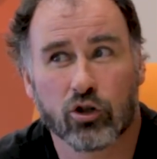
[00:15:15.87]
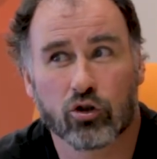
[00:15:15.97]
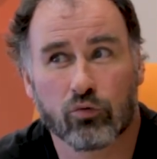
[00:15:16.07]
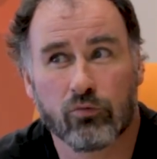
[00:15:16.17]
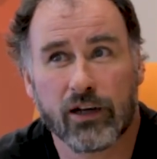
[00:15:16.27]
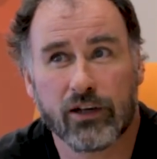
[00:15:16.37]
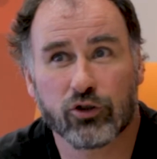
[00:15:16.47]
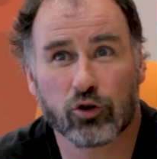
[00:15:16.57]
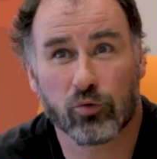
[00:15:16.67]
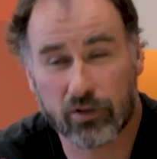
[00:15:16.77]
to really
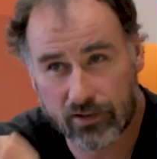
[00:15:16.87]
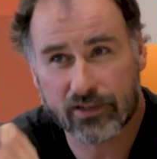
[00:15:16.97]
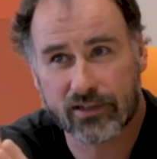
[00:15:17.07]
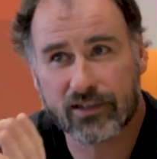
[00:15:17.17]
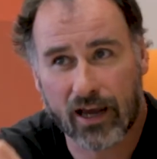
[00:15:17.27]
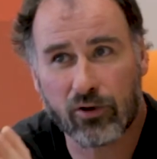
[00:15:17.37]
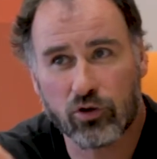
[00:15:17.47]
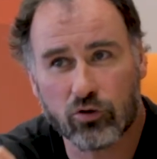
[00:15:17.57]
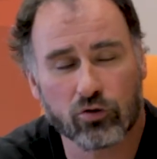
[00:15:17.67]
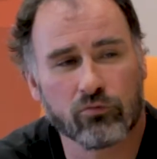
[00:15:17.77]
show that this is how
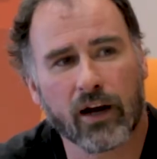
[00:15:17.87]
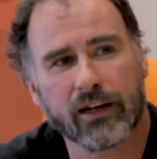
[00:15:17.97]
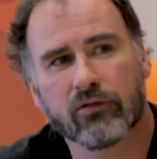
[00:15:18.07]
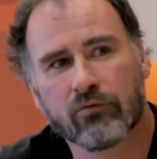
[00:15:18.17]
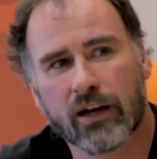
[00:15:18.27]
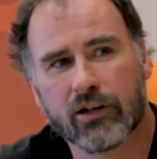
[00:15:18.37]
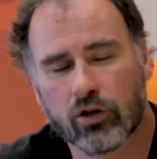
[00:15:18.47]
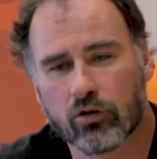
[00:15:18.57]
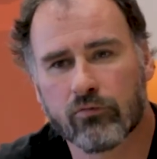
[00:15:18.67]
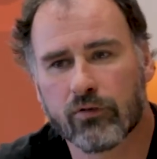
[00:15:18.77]
you should write a
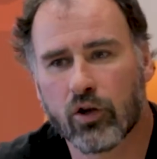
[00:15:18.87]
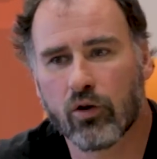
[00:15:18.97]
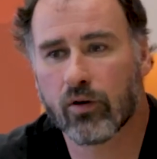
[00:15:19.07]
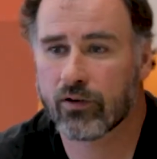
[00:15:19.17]
good review.